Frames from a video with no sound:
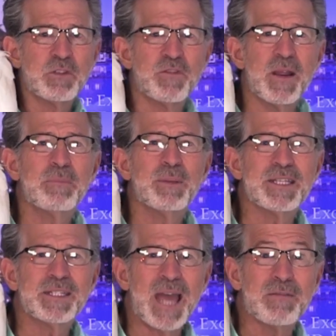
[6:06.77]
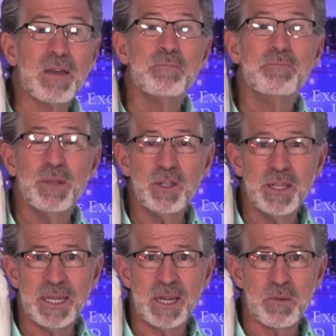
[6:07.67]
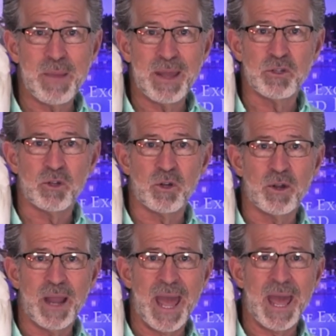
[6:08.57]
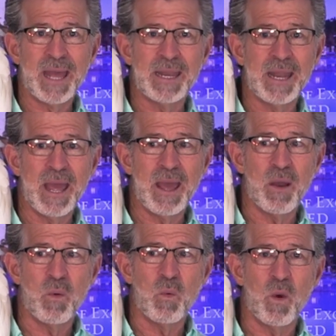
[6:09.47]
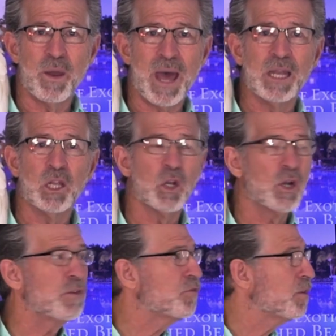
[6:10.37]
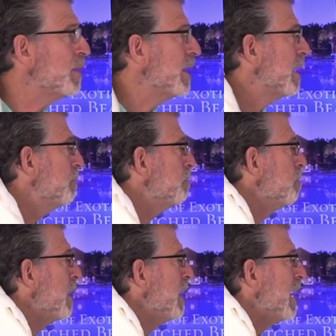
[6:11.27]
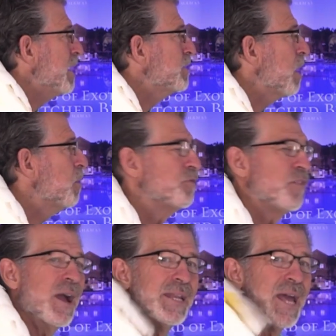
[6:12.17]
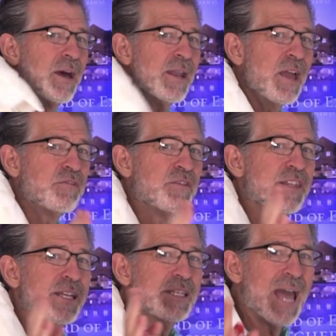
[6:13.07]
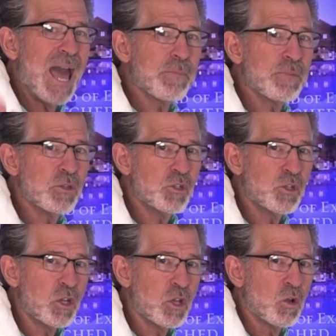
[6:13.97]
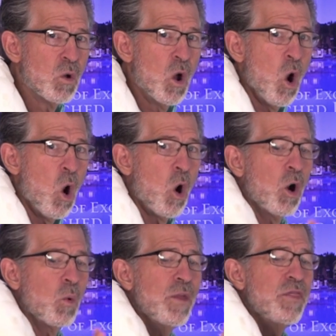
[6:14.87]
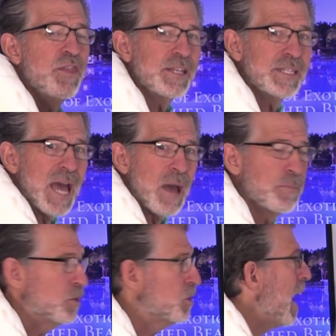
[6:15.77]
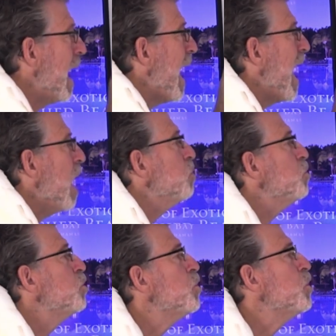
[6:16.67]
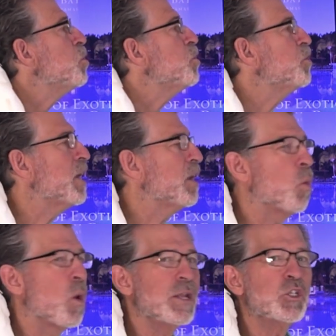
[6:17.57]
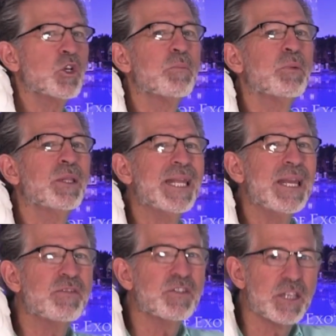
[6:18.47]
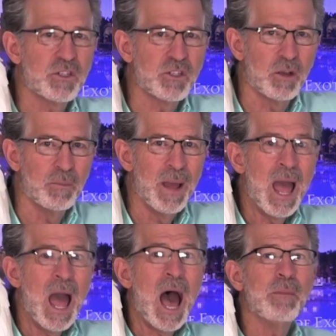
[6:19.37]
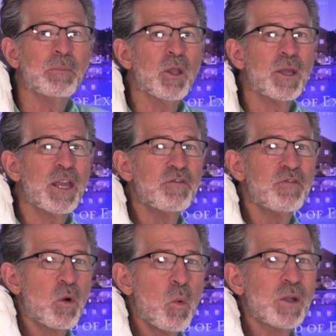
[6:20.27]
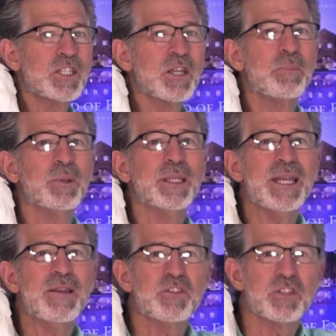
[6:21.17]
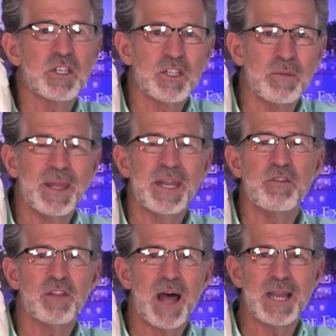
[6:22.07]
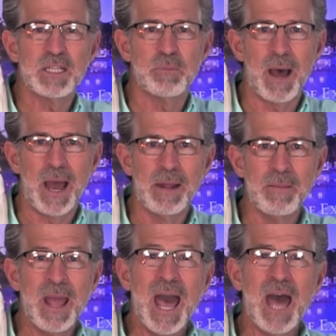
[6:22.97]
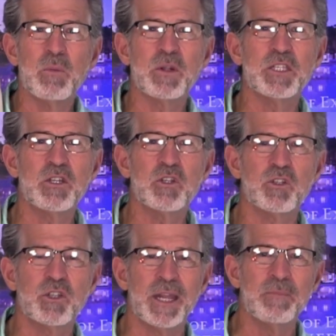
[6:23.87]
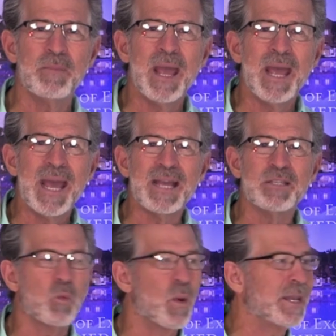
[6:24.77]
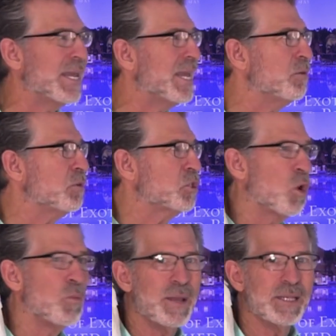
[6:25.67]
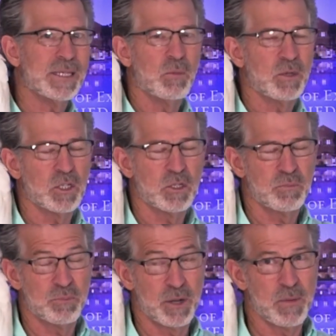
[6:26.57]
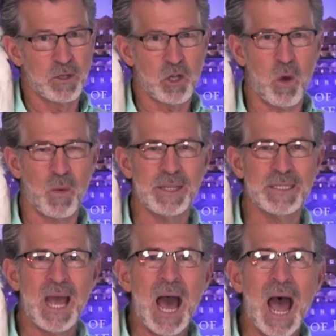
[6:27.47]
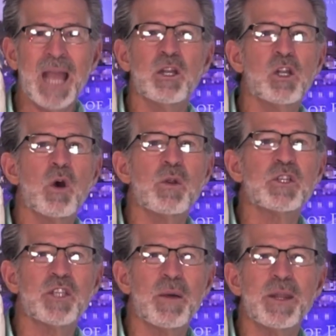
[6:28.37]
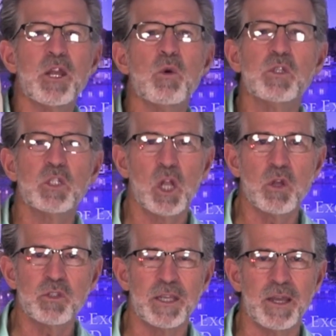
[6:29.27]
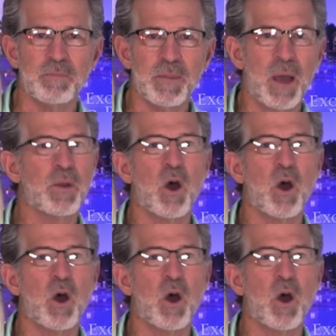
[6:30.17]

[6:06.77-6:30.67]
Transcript: I was very blessed to have a billionaire mentor, and what I learned from him is I would find out if this happens to you or when this happens, how do you think? What is your belief system? I'm looking for what's the belief system that he flies by. And what's interesting is when he was so busy, which is pretty much always, I could go to somebody who was close to him.